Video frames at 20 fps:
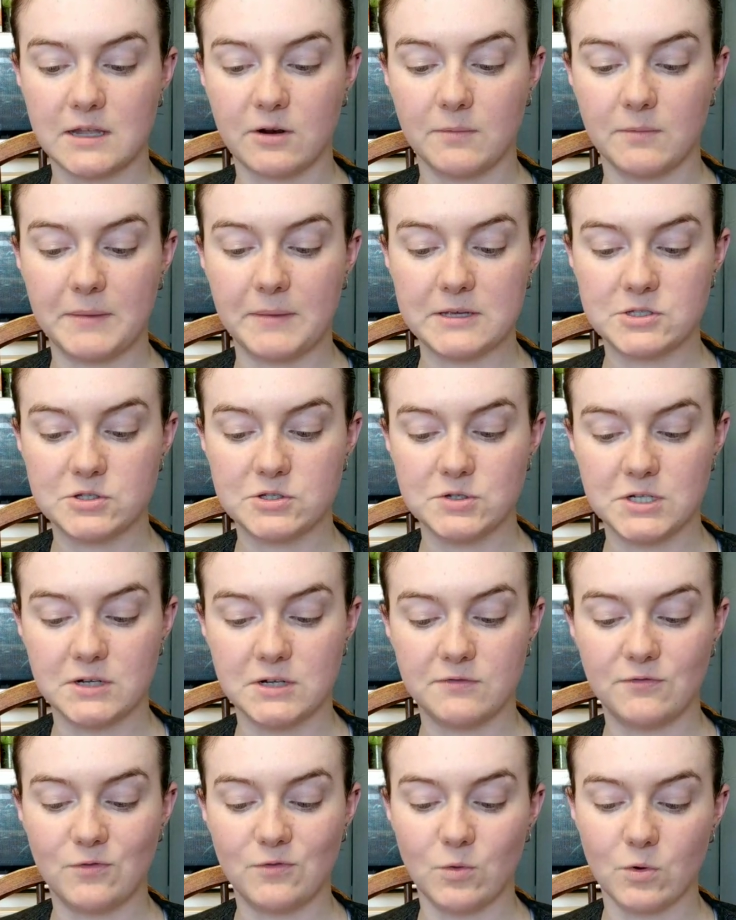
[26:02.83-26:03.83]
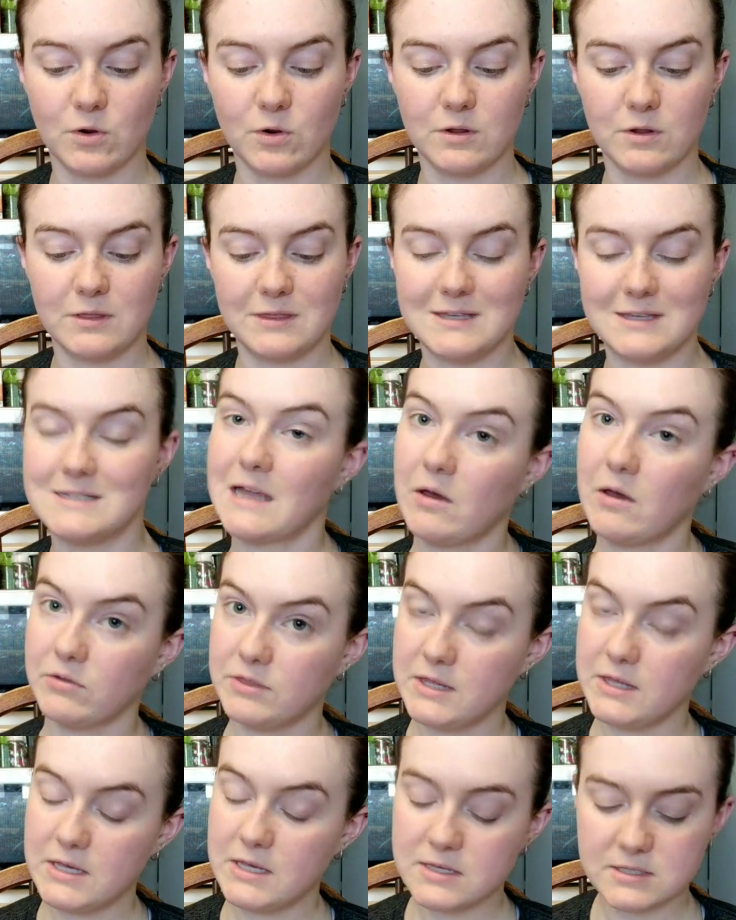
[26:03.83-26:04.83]
that are best suited for the
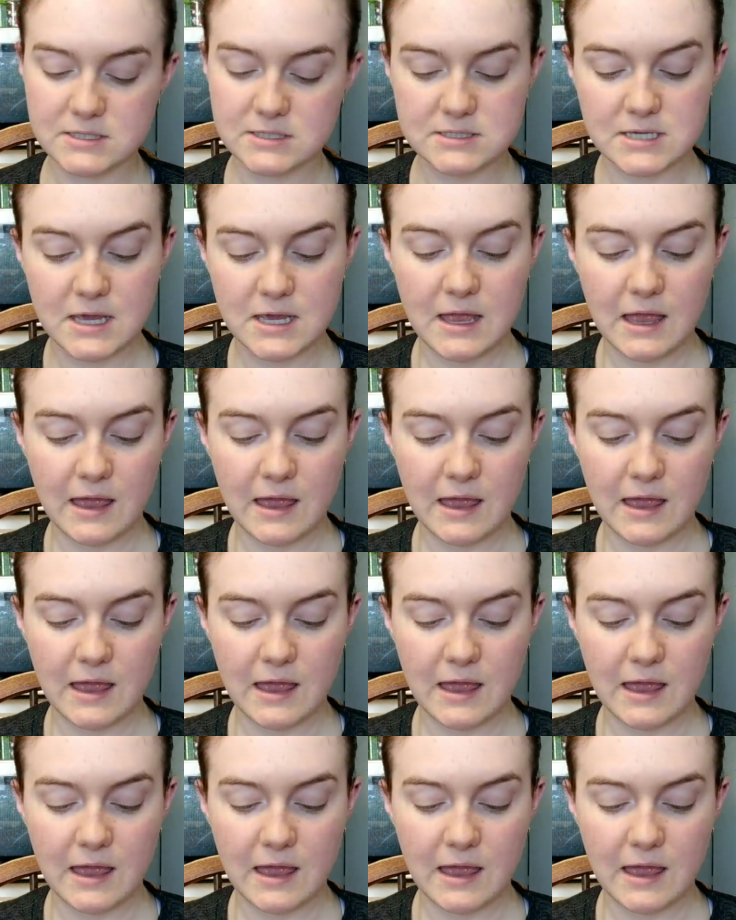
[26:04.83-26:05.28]
Southeast.